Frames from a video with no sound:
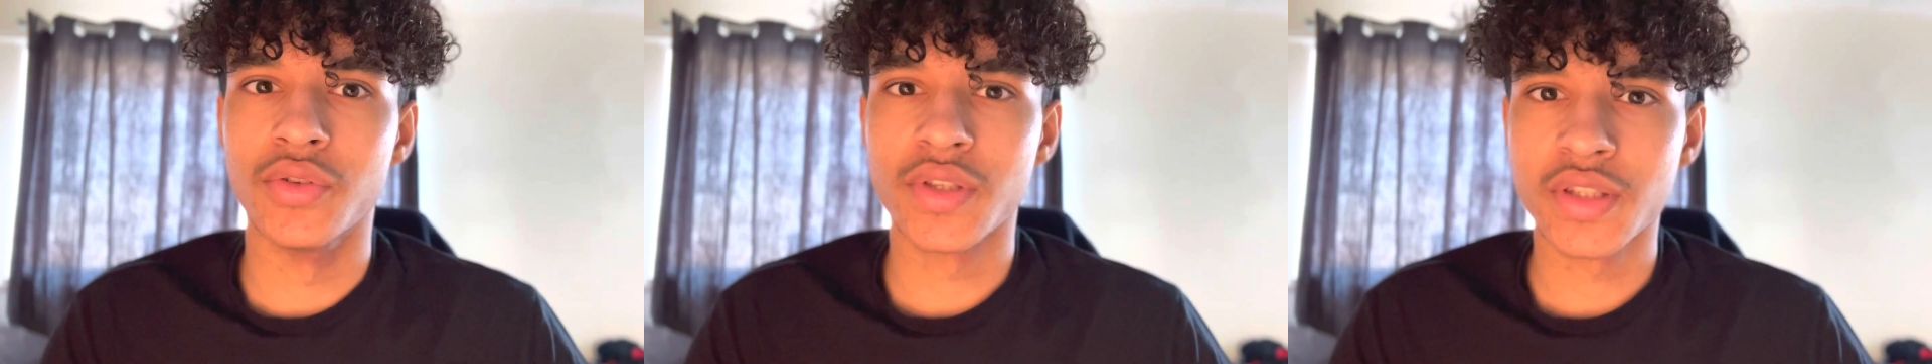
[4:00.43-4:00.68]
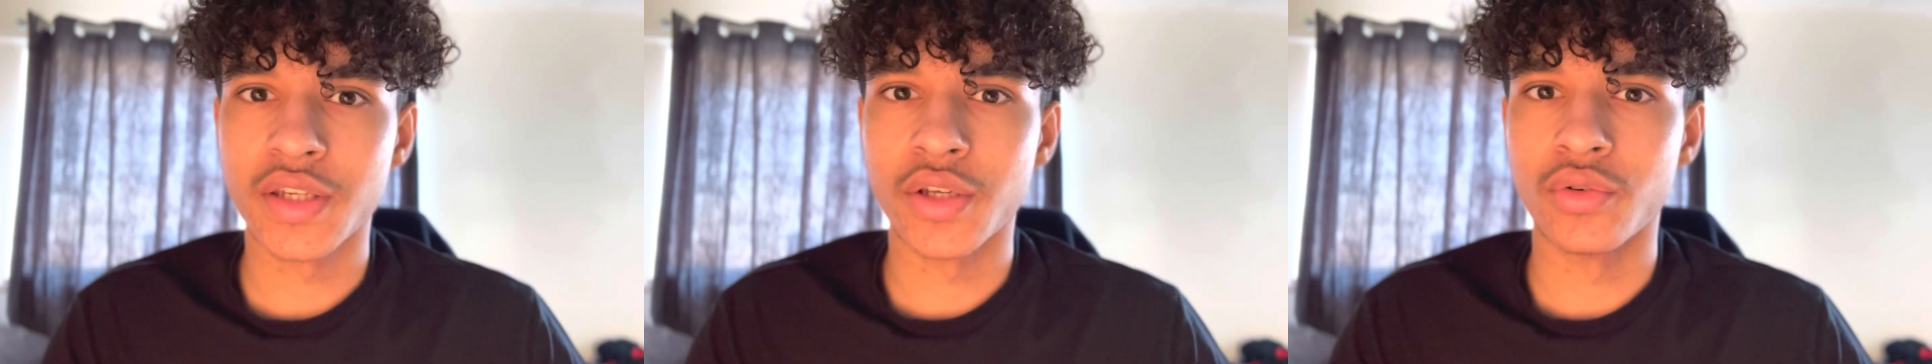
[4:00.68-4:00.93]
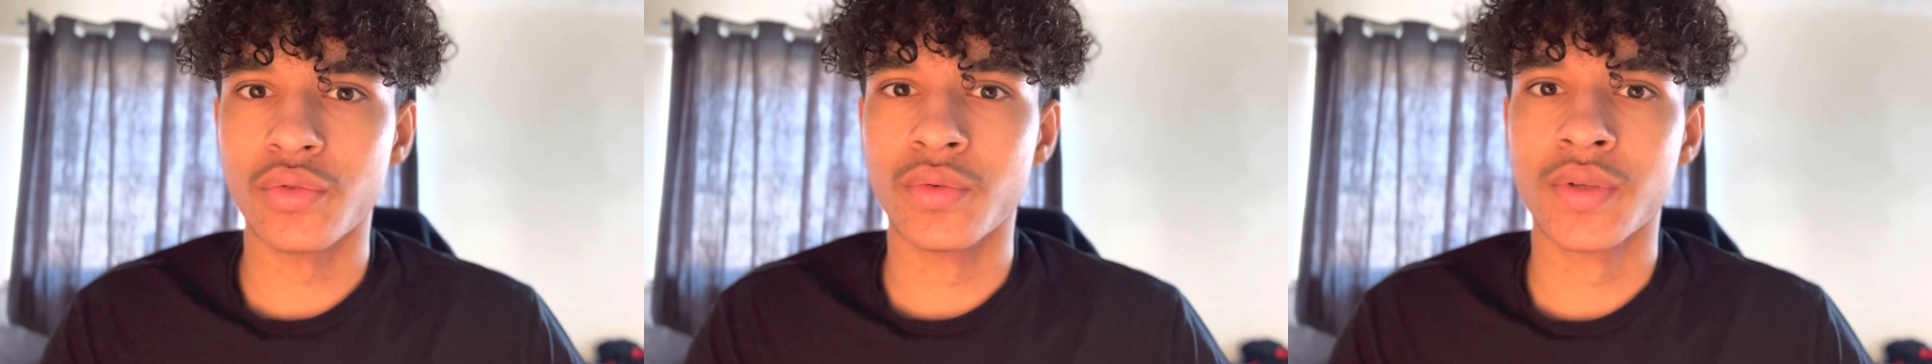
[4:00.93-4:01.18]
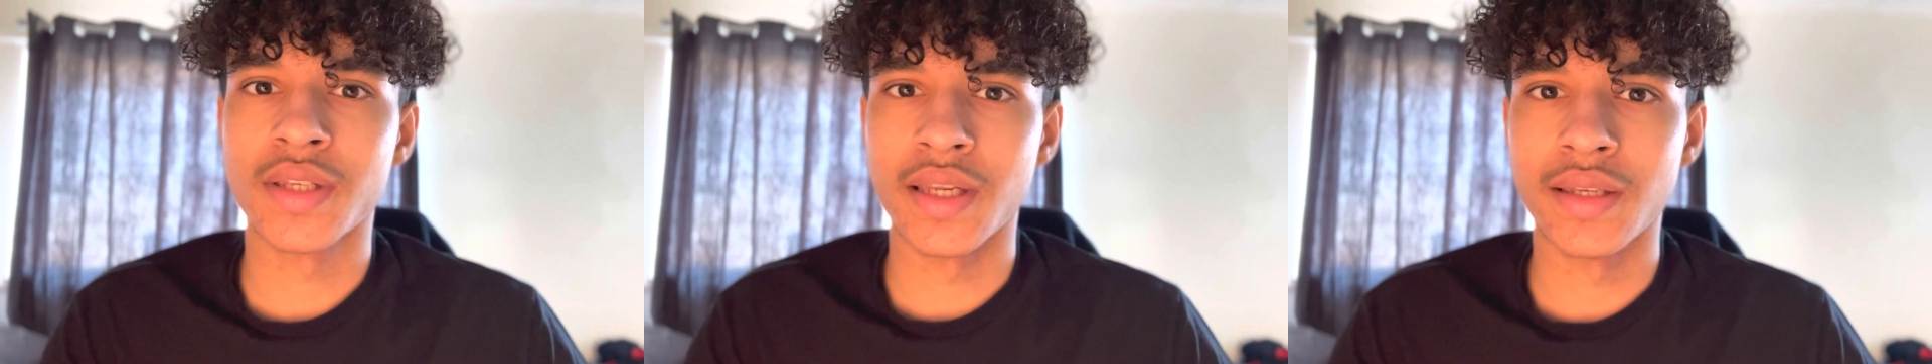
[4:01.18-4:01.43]
still
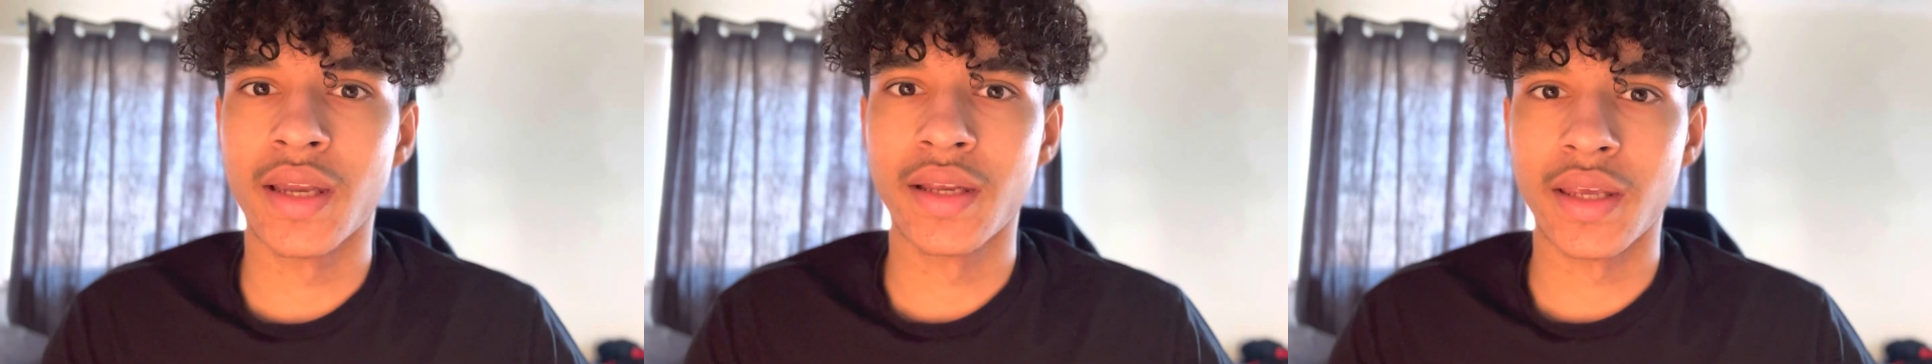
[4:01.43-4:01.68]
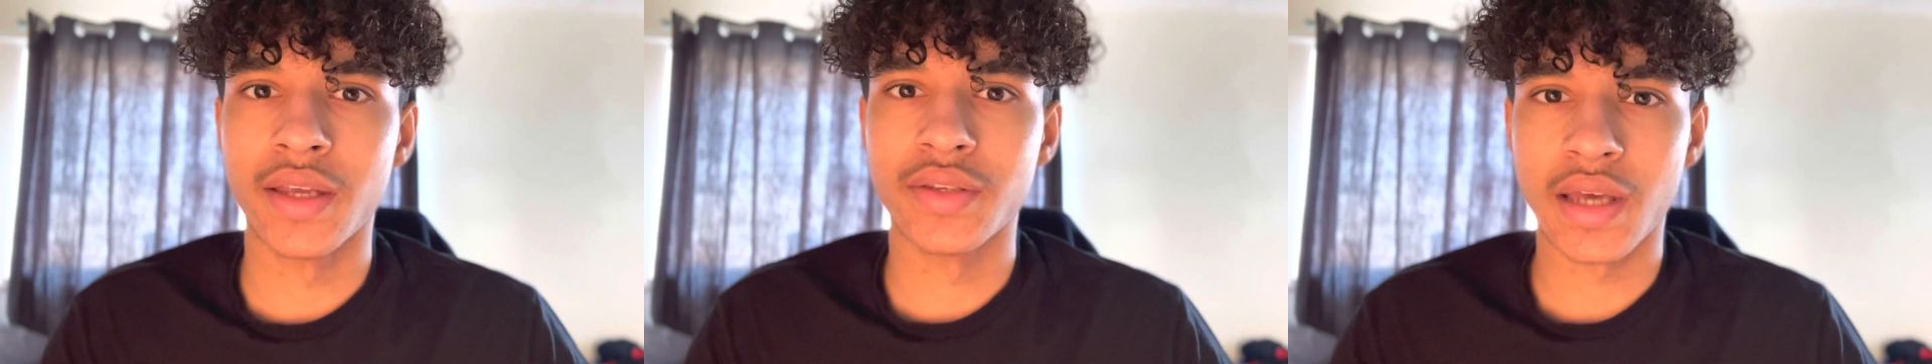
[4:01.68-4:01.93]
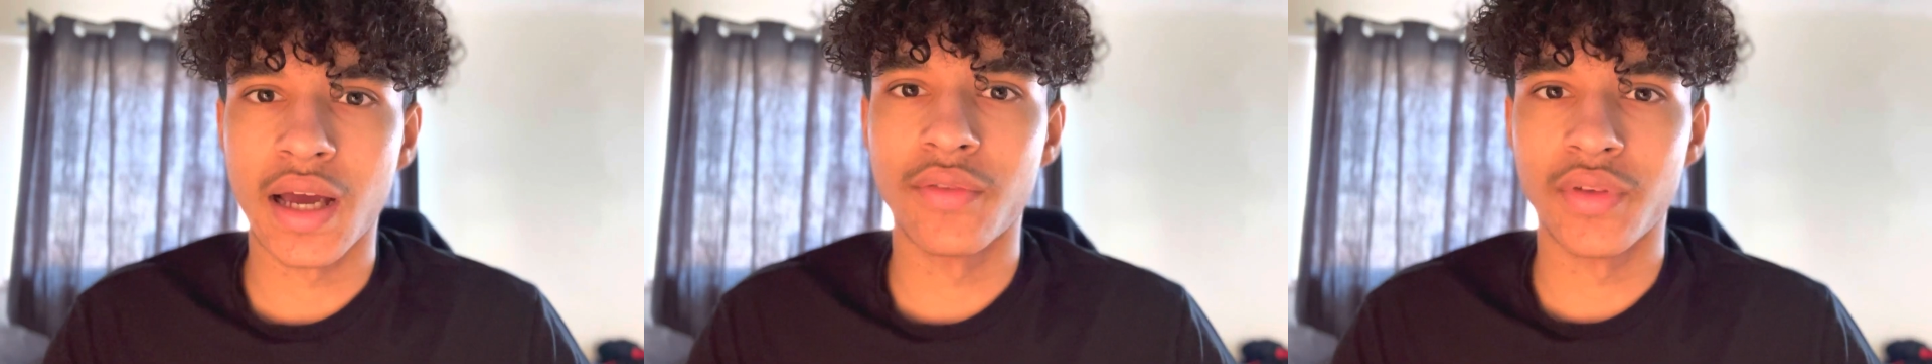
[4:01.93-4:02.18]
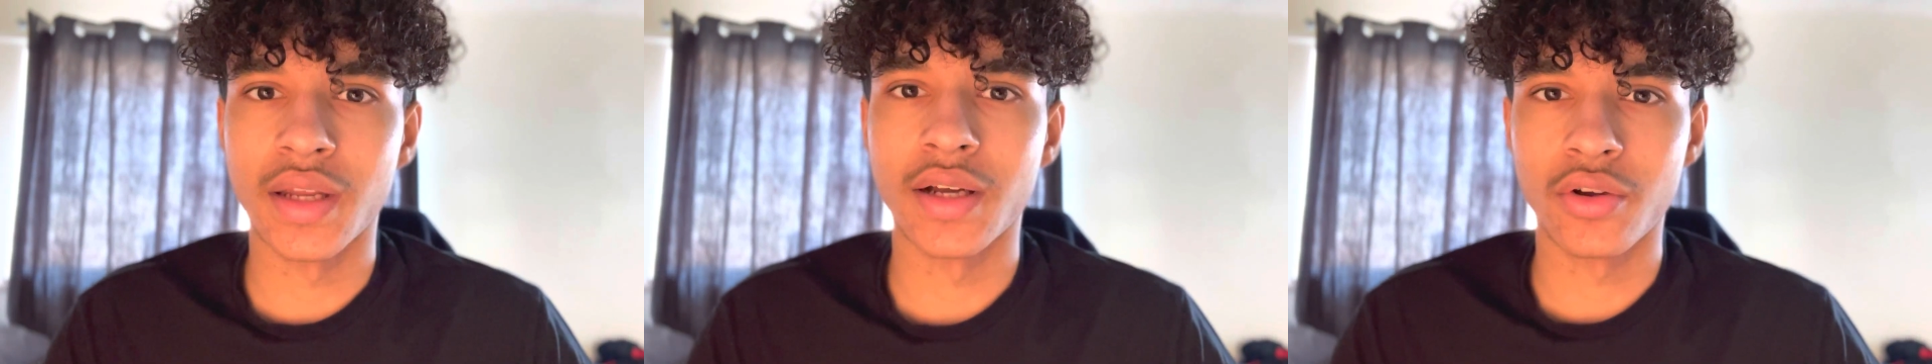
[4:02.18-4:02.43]
stay dedicated to
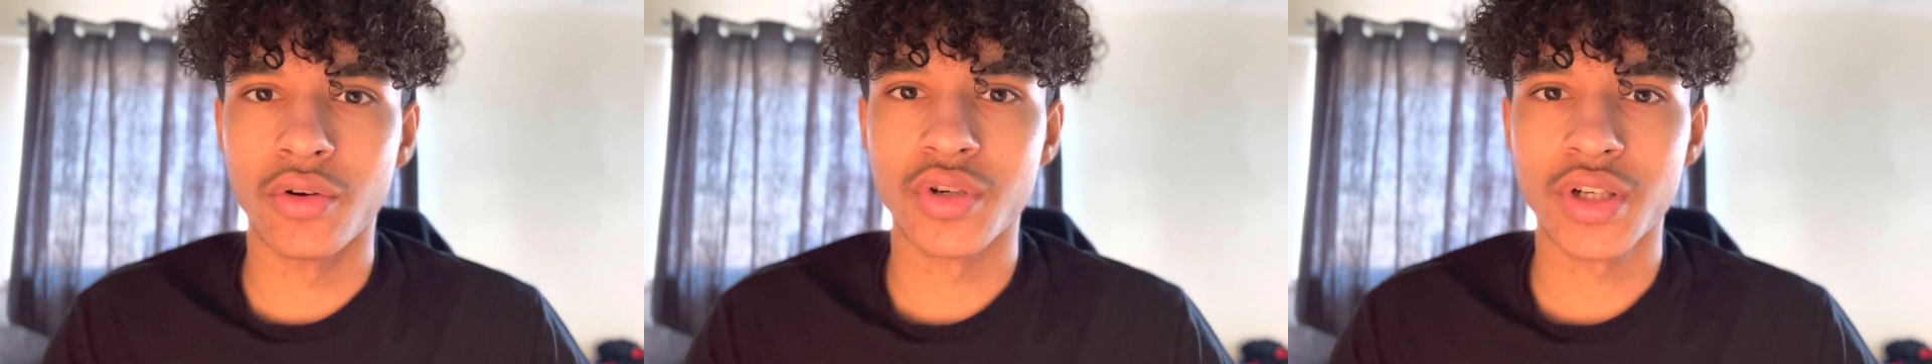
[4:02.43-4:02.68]
having that cold